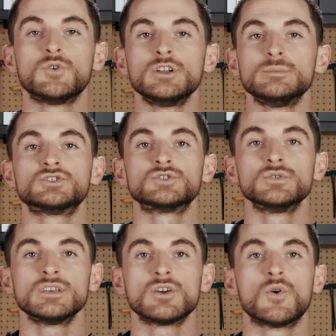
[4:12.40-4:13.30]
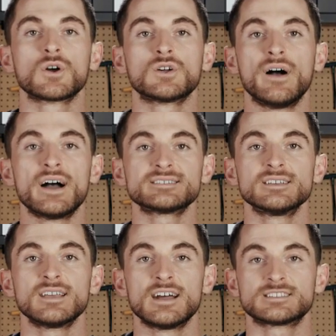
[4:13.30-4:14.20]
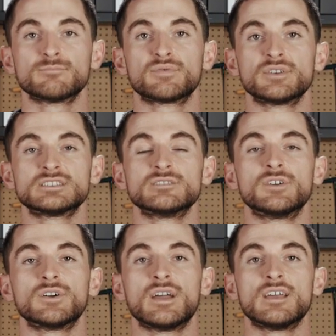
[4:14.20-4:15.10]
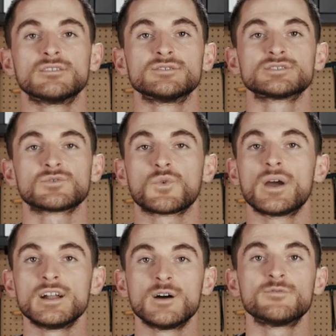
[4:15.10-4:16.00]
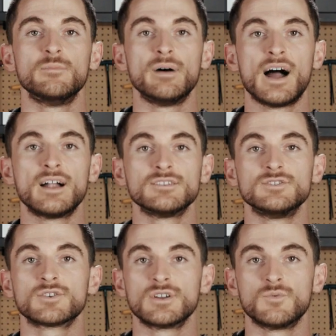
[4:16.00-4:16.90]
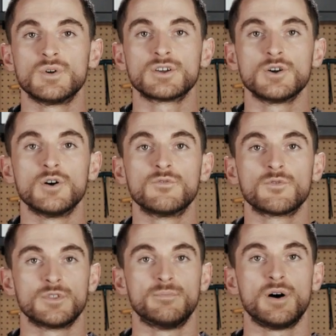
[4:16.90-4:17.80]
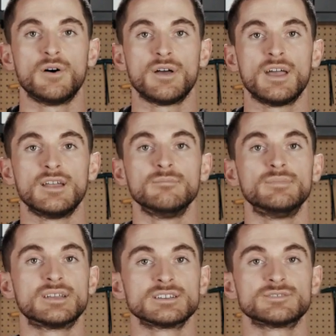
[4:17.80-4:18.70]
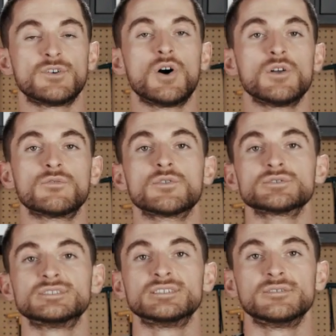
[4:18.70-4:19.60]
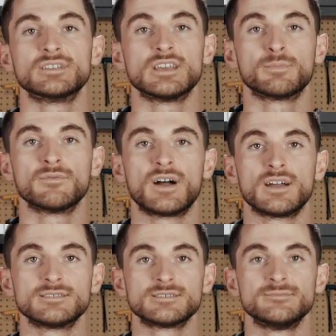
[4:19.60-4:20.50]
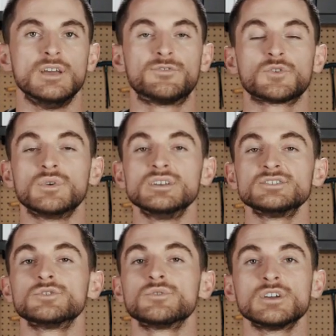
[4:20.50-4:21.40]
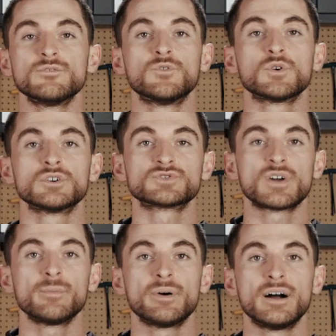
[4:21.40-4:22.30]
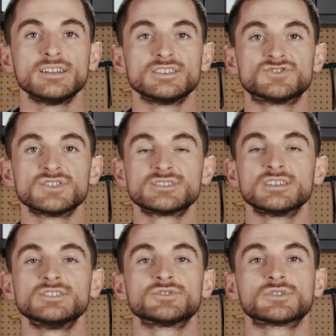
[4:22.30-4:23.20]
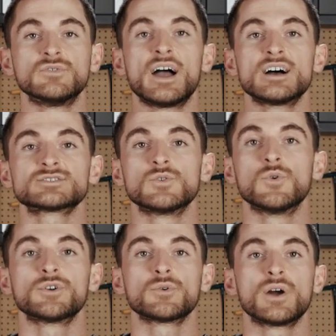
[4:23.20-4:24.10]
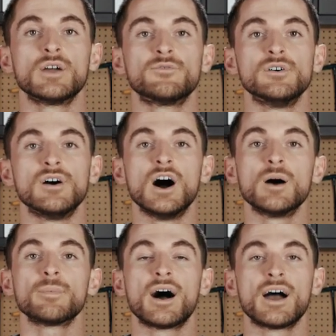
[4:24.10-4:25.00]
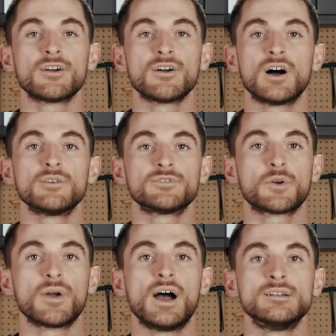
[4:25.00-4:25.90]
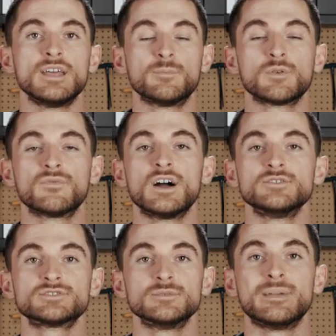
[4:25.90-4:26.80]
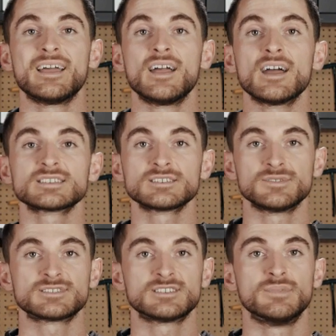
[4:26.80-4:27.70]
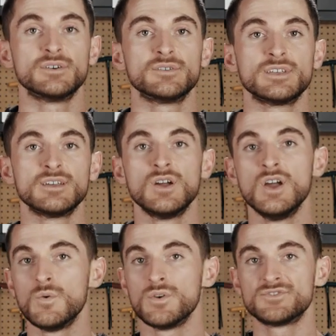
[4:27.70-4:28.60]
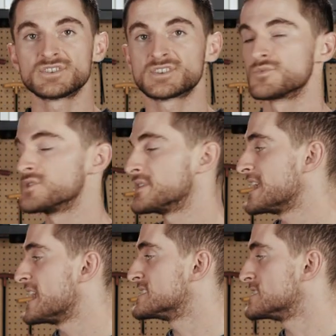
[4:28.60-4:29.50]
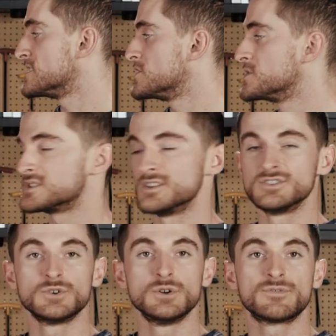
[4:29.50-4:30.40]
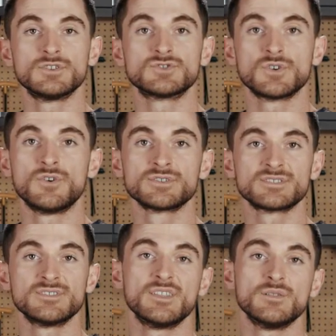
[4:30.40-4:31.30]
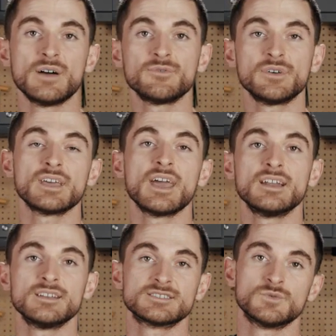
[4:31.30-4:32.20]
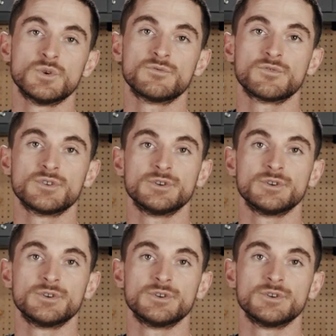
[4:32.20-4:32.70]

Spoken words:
going to be shooting or glassing at some pretty severe angles, right off the bat, you're gonna wanna go for the ball head because of all the versatility it provides. If the reason you're looking for a tripod is just to get your glass or your rifle up higher off the ground and provide you some excellent stability with just some really easy to use and intuitive controls, then the leveling head is the one for